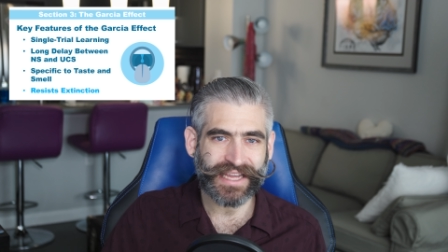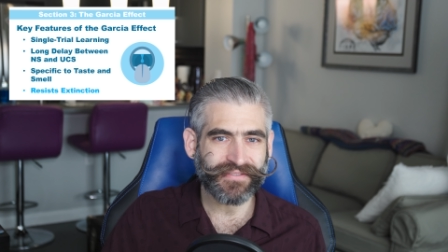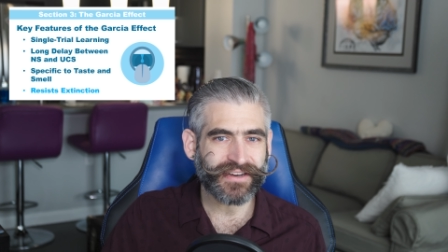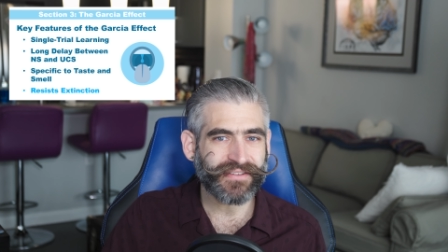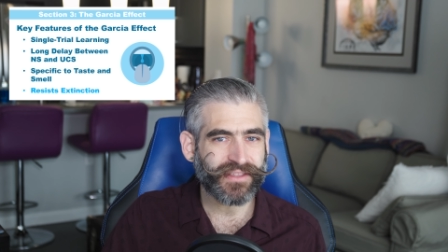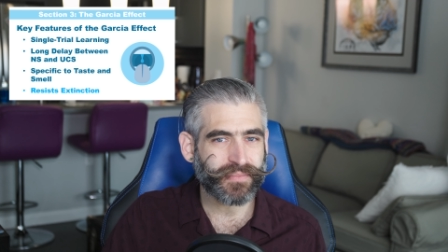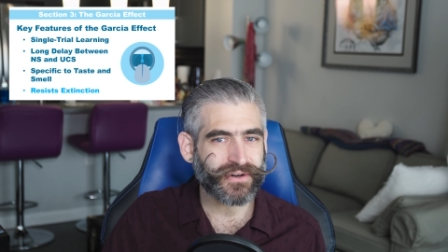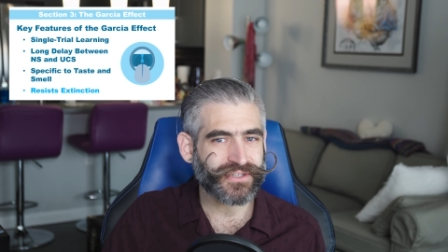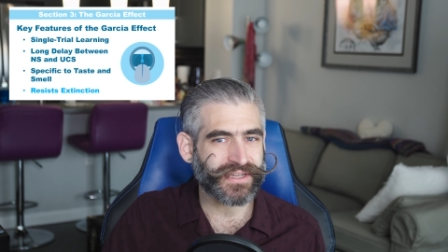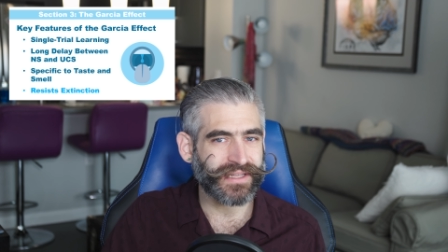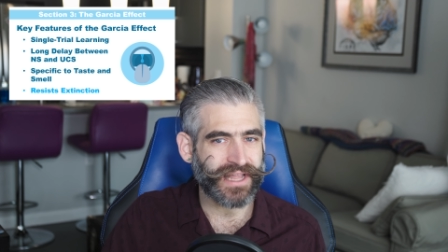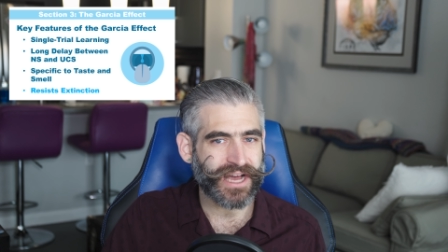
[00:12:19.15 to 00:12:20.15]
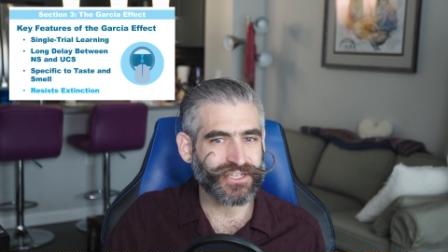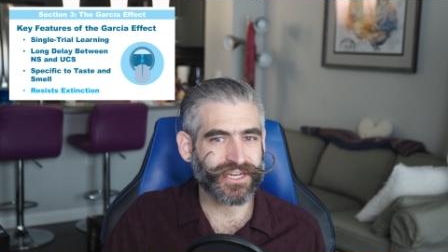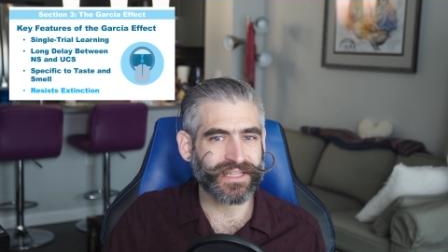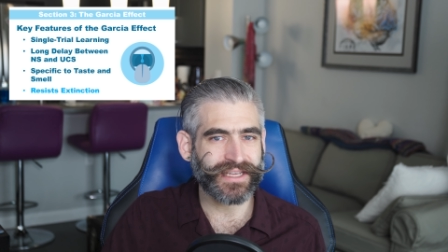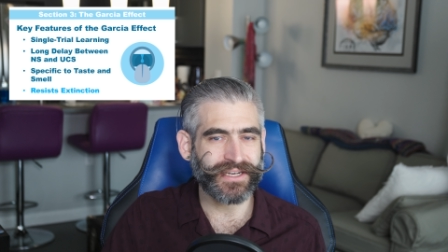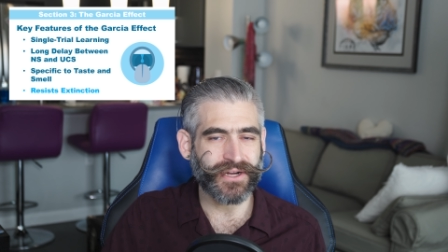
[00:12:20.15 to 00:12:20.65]
even if the person
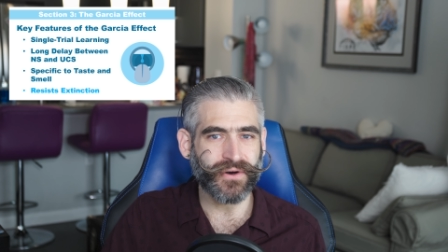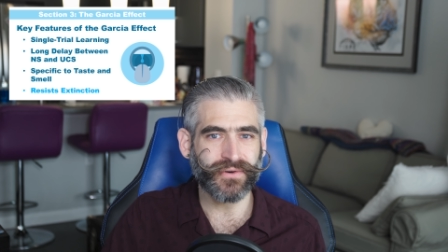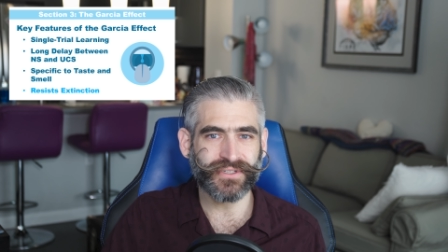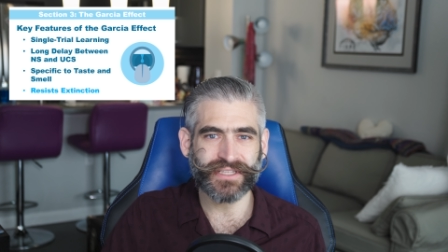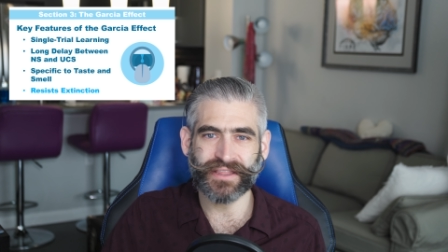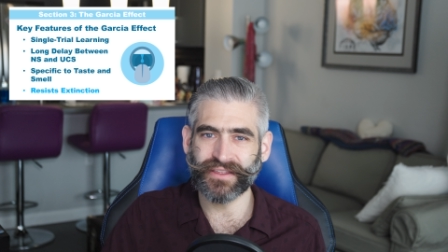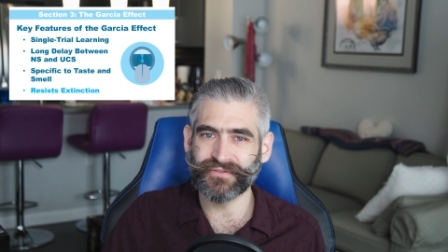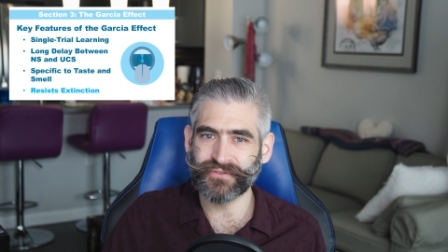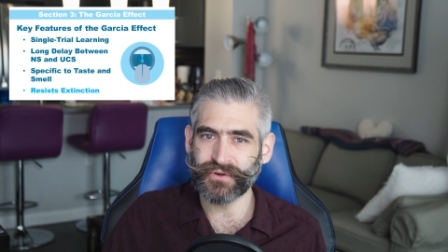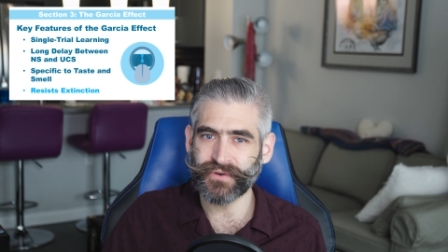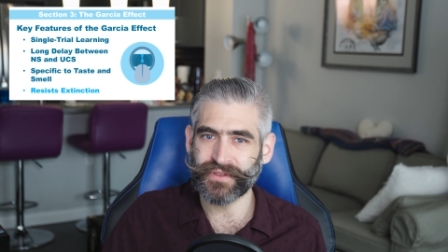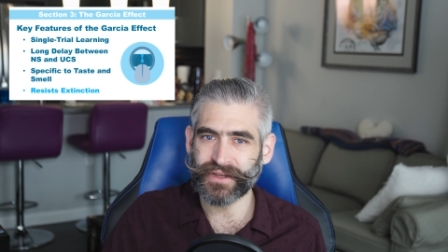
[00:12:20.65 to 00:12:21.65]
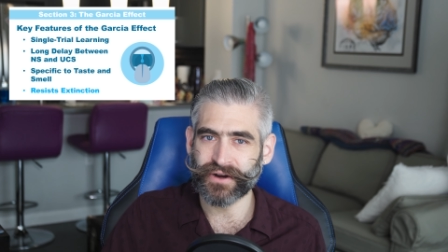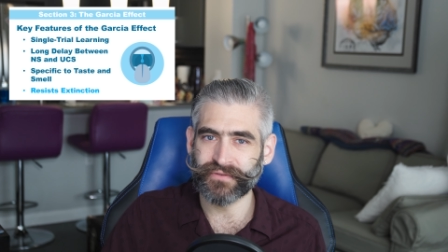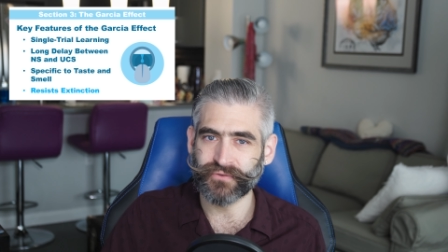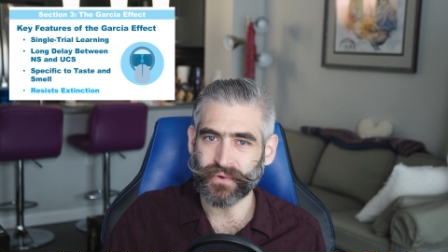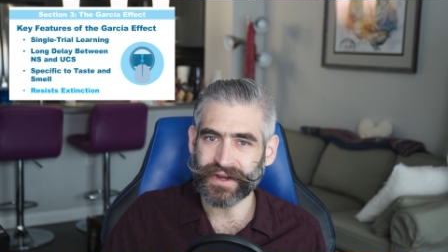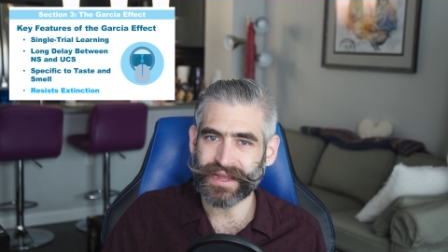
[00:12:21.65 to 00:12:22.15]
logically knows that the food they're
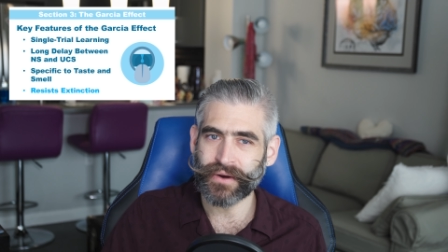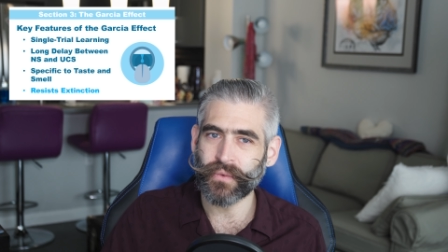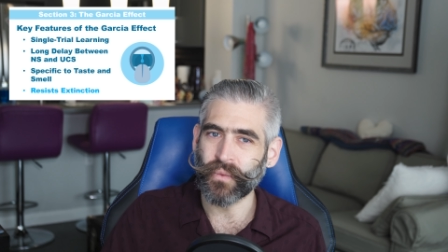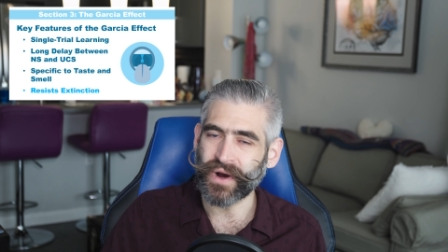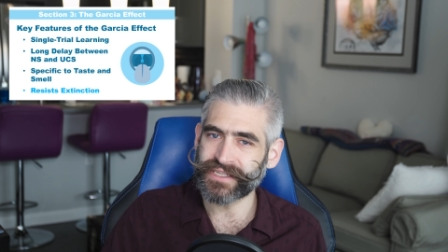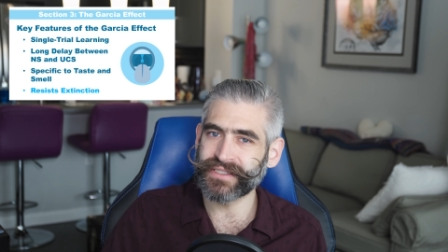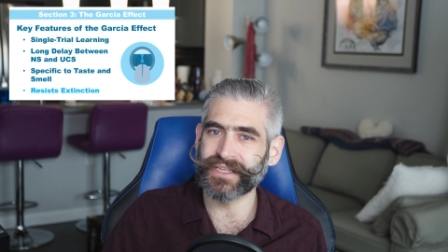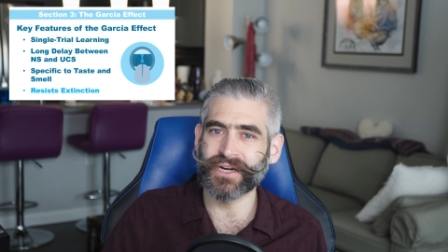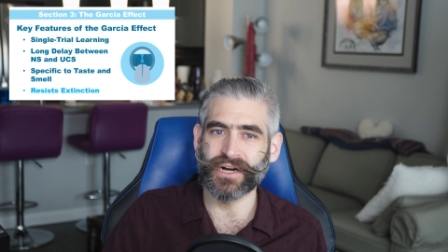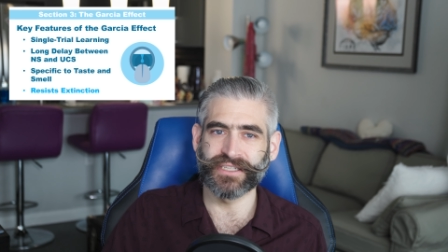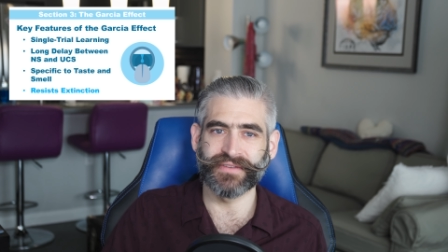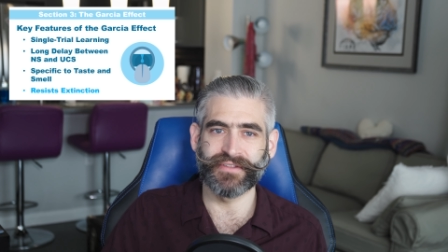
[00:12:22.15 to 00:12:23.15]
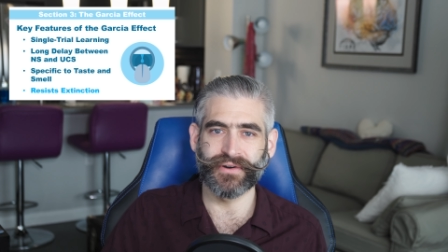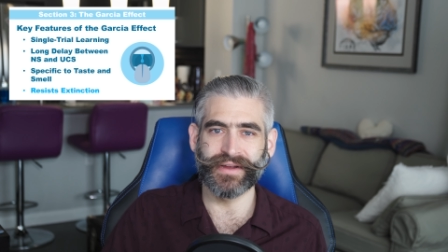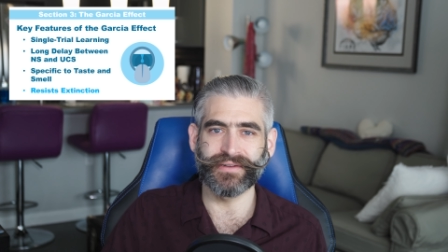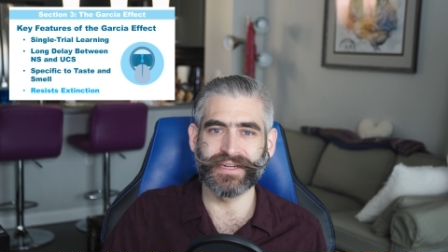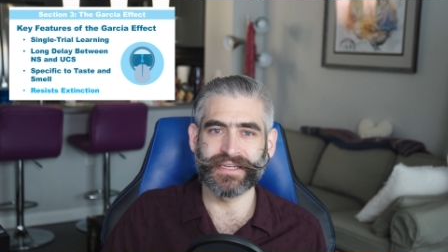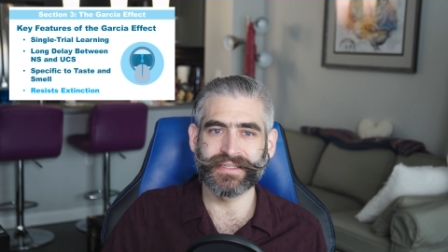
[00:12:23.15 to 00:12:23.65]
avoiding wasn't the cause of their
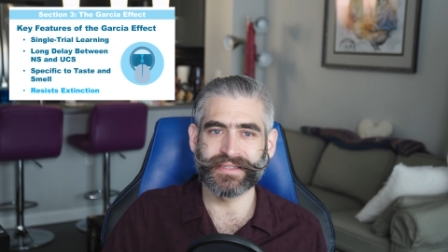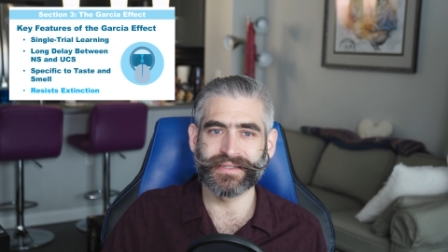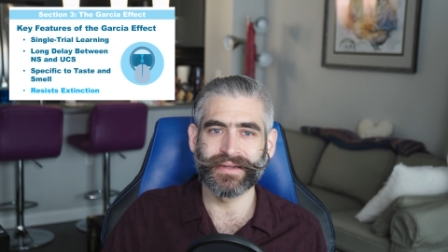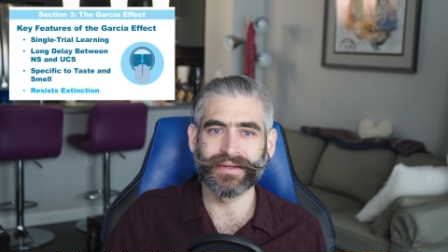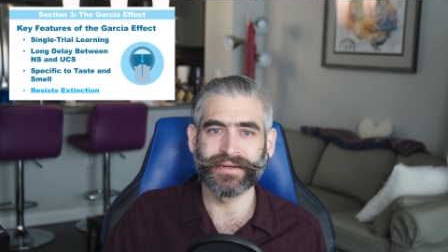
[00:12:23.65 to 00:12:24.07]
illness.